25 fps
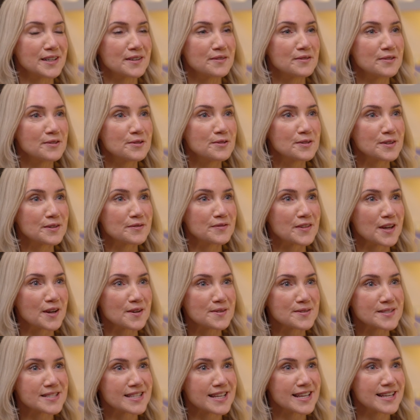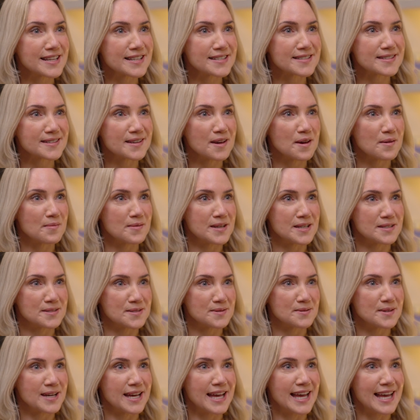of all of those things coming
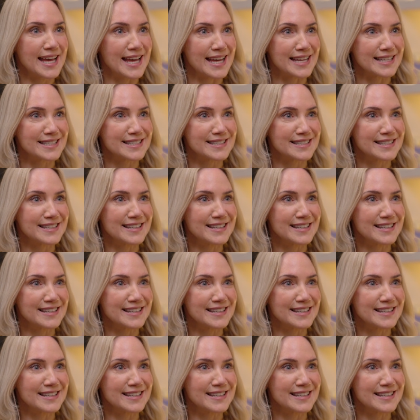to a head.